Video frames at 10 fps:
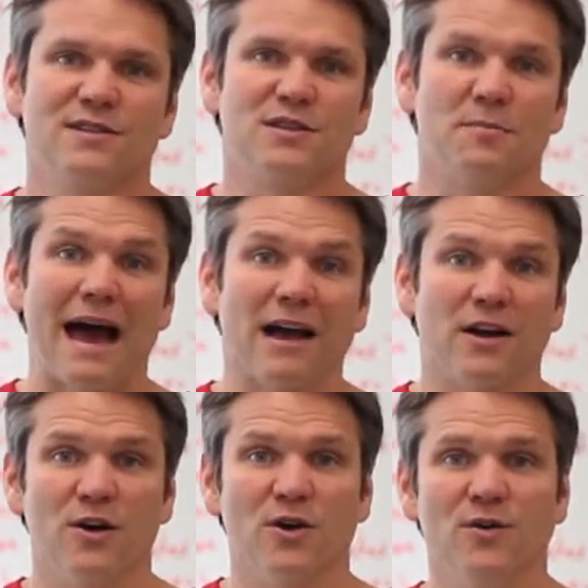
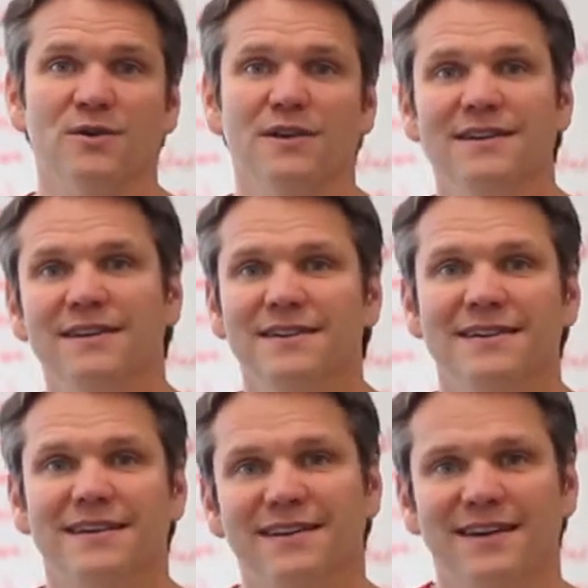tobacco,
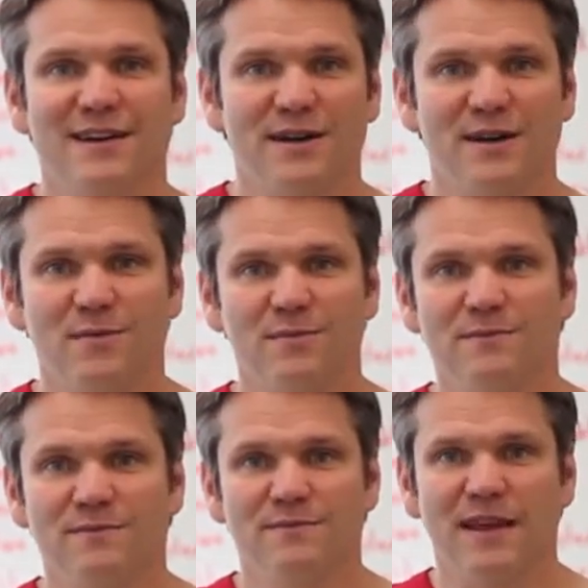
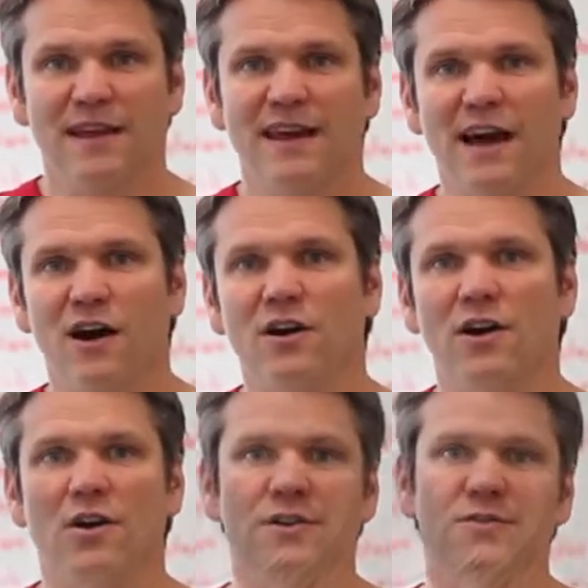
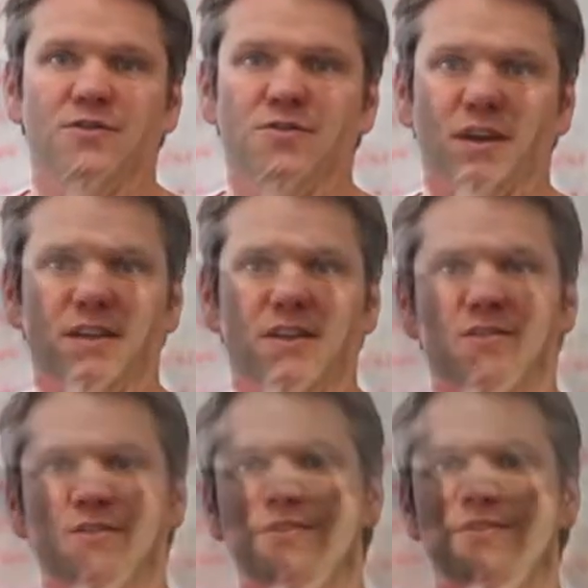alcohol use, drug
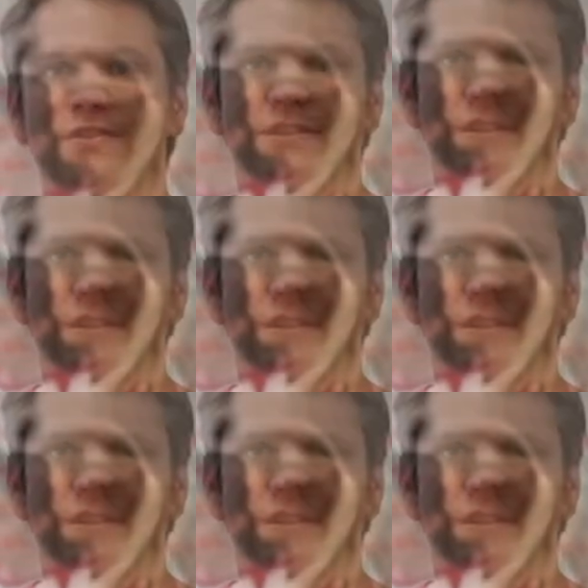use,